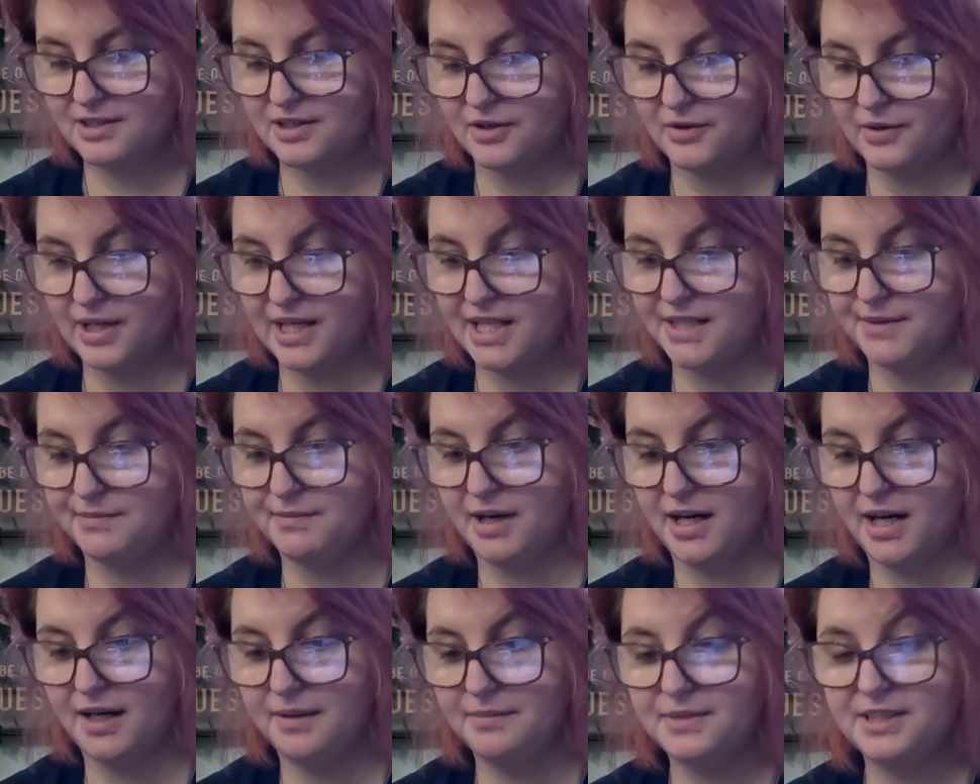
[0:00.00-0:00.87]
So his
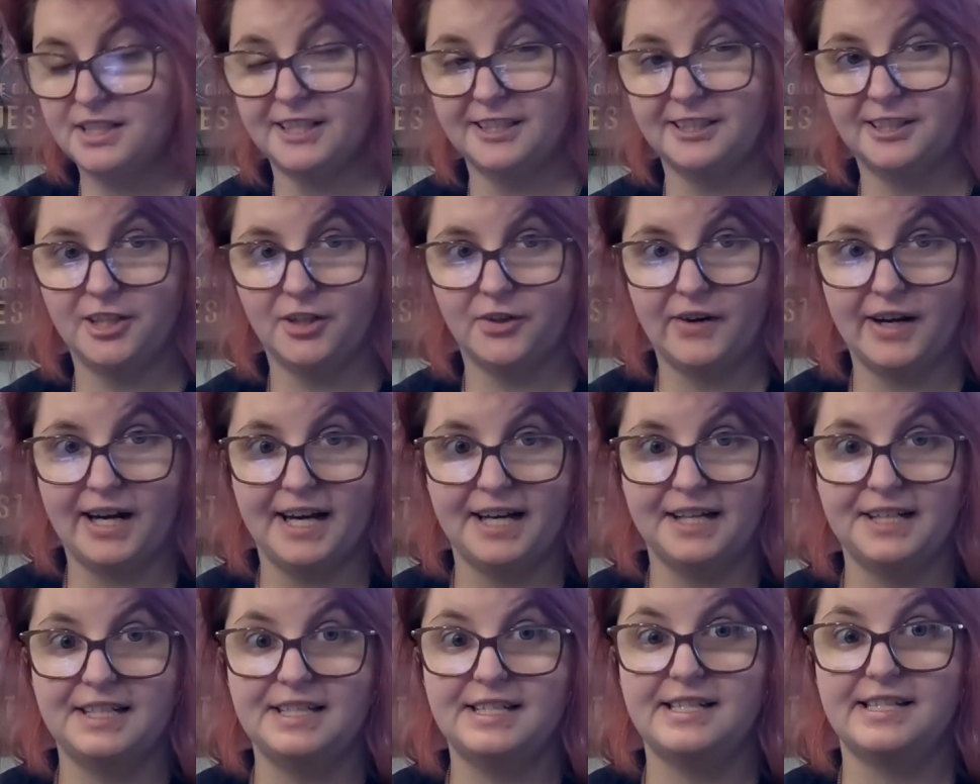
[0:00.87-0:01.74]
mom did go
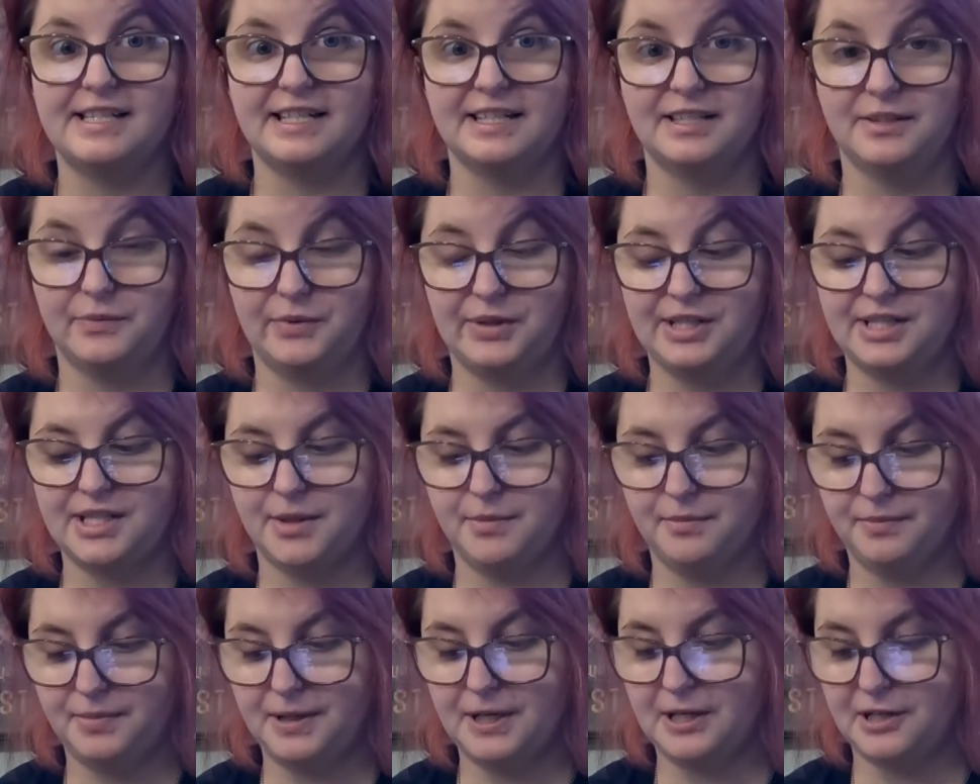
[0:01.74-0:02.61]
ahead and send me
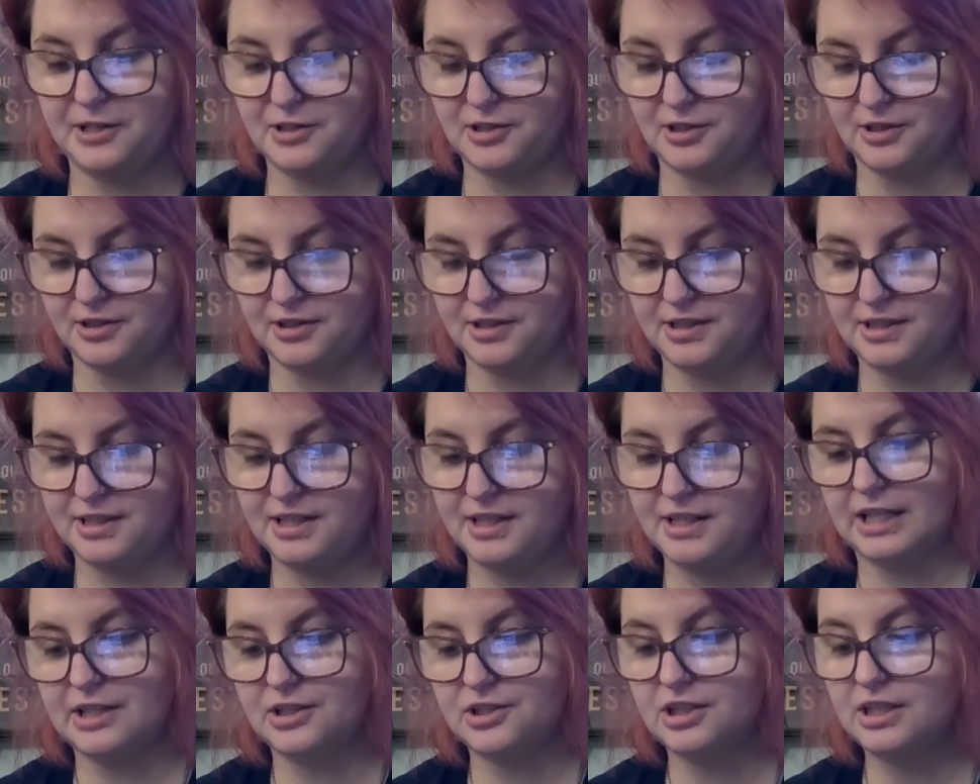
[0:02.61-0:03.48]
some pictures
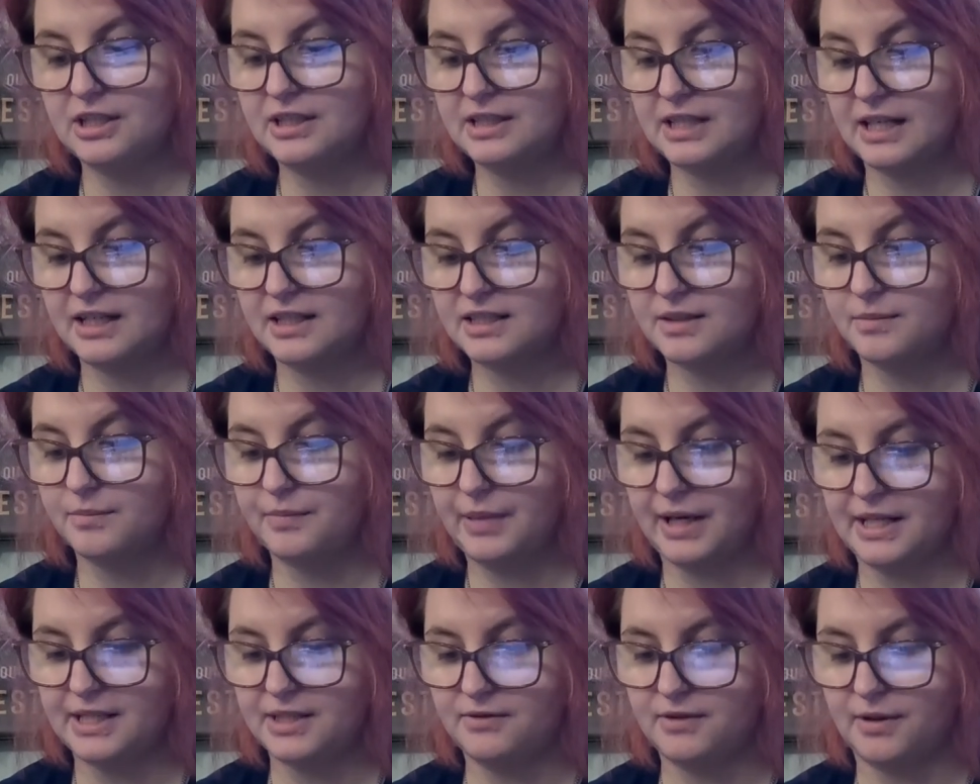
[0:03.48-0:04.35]
that she thinks
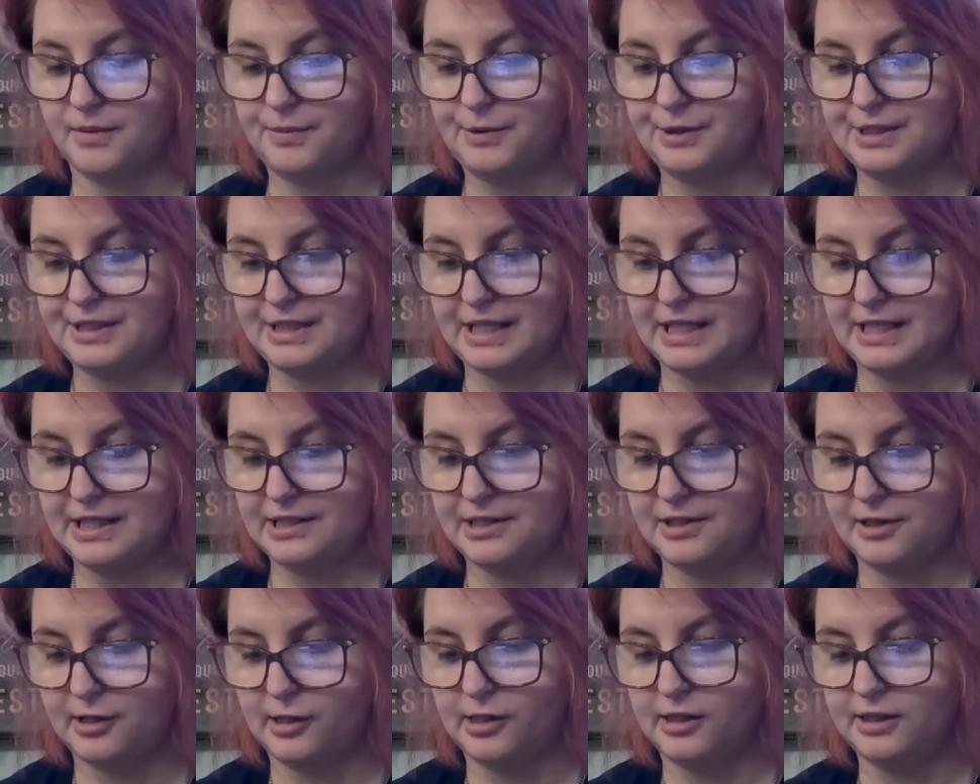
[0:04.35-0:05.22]
best
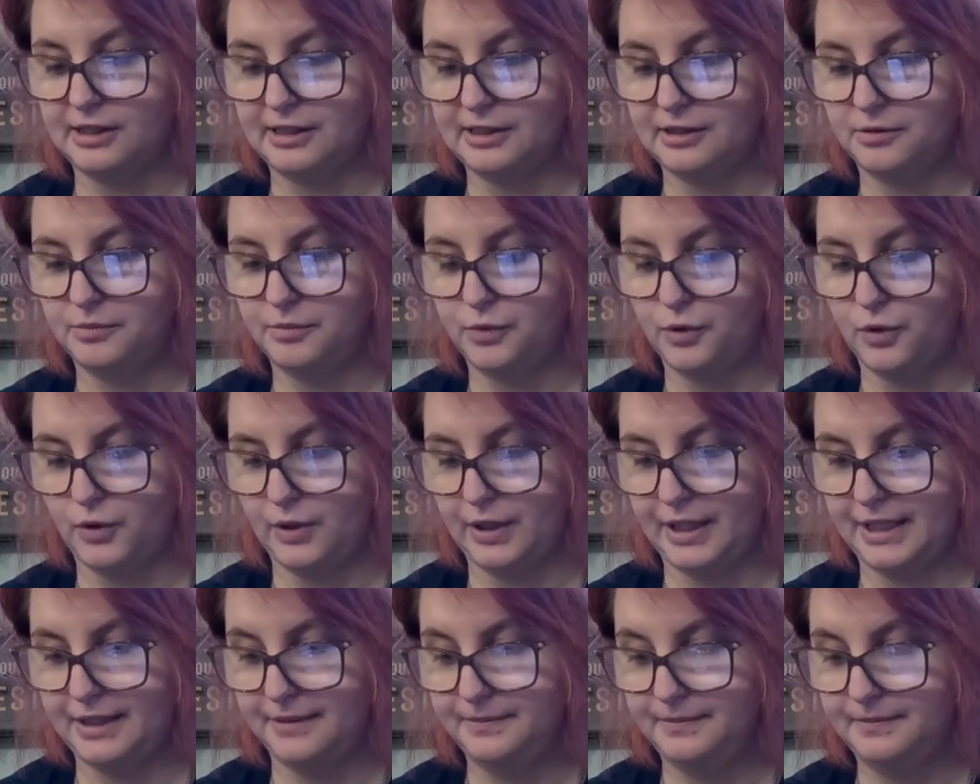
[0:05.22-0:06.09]
represent her little
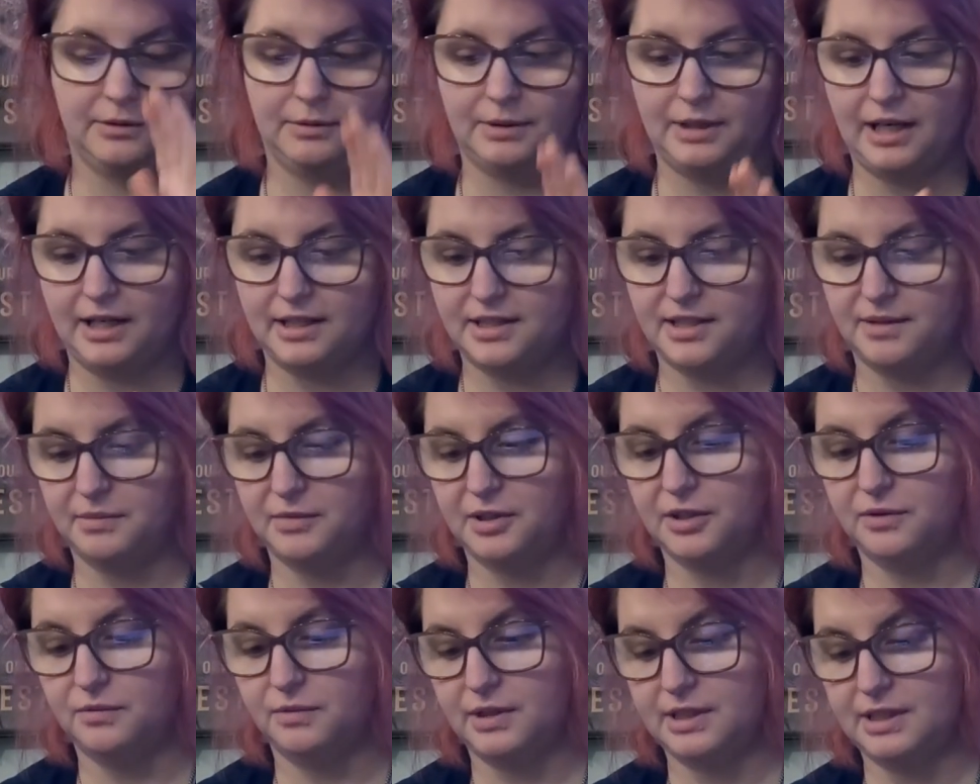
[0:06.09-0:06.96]
boy. I think we got some
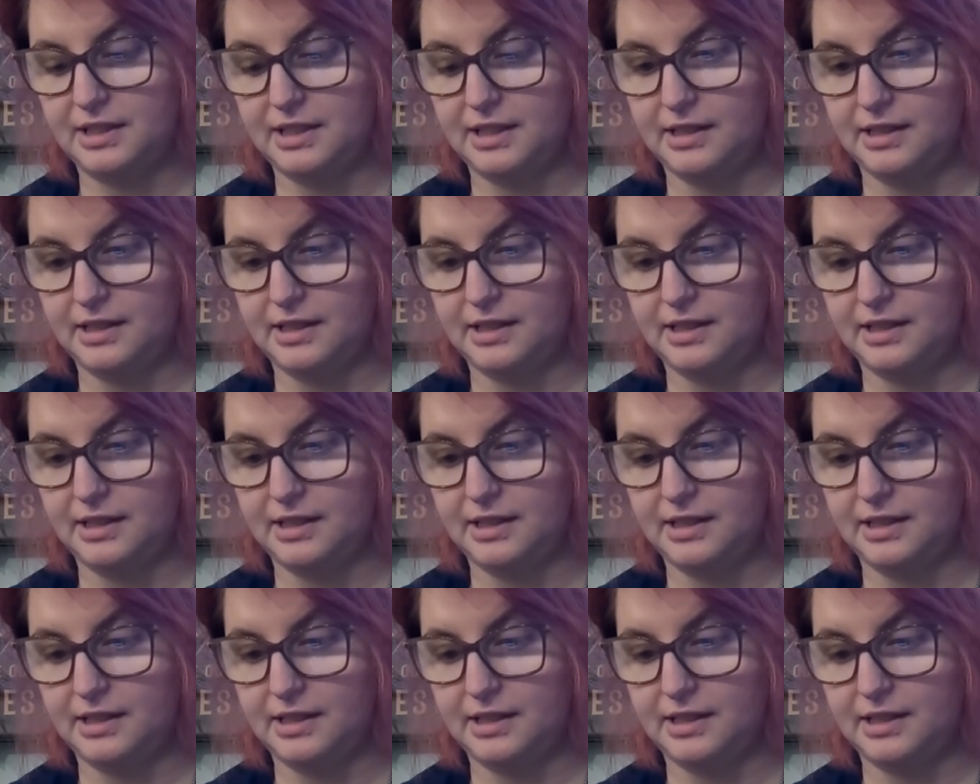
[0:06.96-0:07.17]
good ones